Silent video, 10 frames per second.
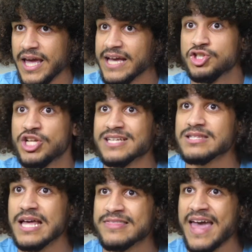And just
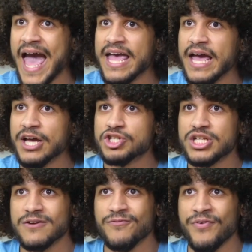like that,
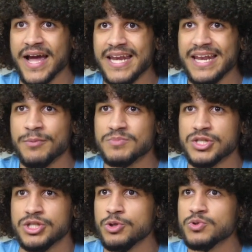she invited him to
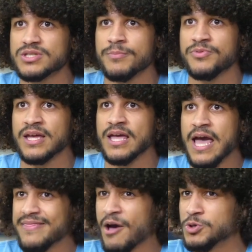do something
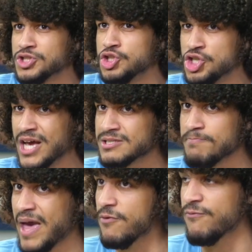that was just
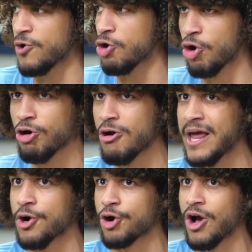meant for her
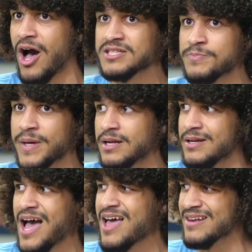and her husband,
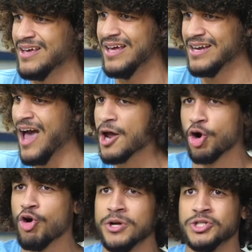not
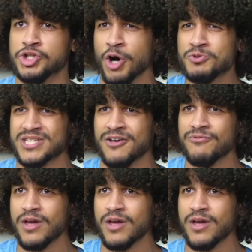her and Joseph.